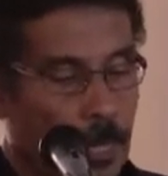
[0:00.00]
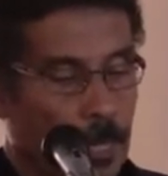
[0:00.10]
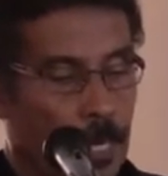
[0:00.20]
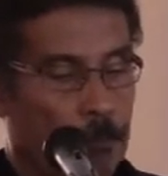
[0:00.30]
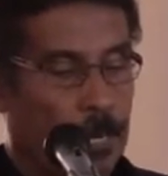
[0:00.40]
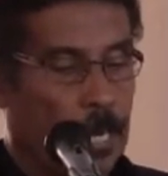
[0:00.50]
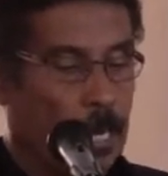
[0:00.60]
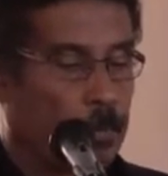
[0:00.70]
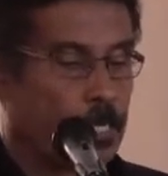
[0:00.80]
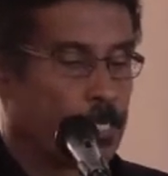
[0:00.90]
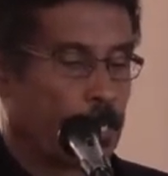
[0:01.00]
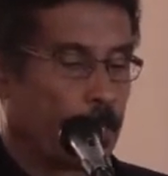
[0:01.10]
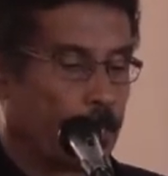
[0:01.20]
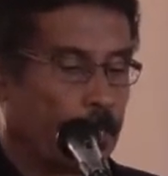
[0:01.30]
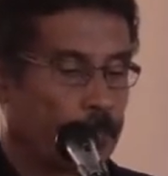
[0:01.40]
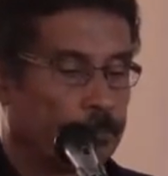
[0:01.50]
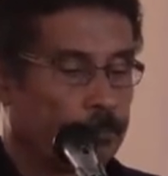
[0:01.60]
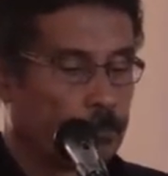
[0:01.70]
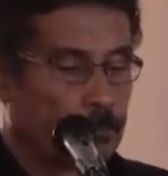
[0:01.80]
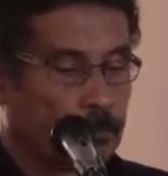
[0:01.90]
Abraham and Sarah
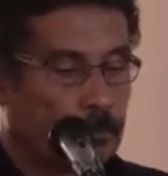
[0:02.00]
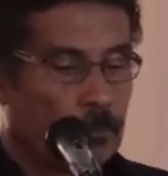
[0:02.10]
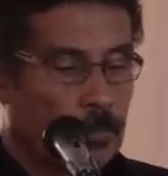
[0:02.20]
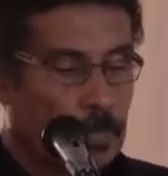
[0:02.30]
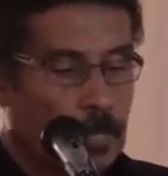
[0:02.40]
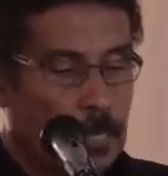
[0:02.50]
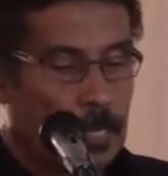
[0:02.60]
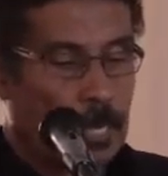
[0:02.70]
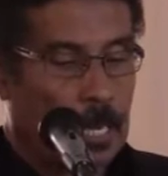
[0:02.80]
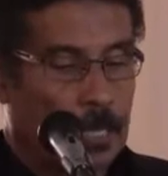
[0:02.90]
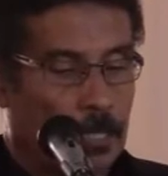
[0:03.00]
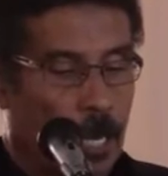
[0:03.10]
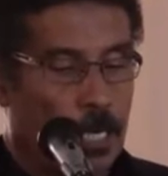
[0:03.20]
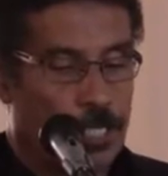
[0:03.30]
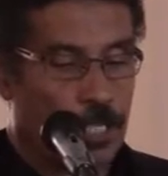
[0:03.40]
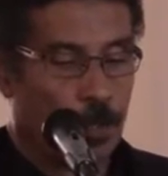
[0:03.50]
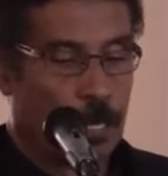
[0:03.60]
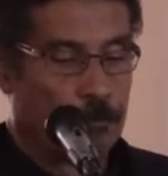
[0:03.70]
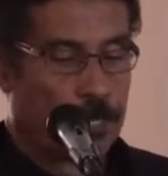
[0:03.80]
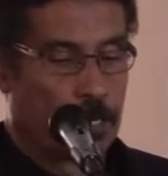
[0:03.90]
had God's new
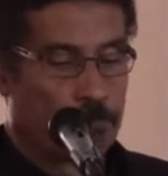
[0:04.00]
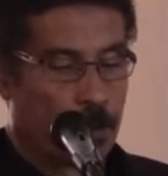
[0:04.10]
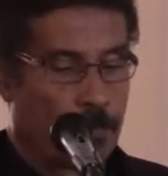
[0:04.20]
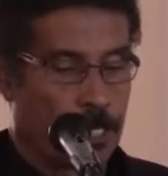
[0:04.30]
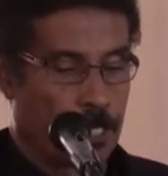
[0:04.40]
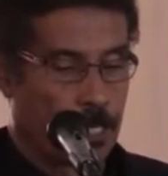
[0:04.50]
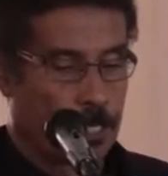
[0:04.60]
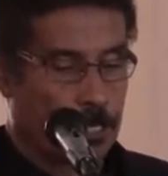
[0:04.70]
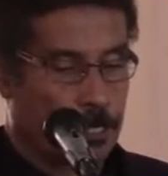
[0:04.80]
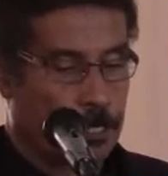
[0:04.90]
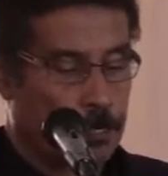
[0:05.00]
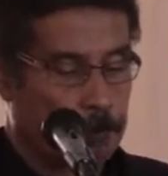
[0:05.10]
covenant promises.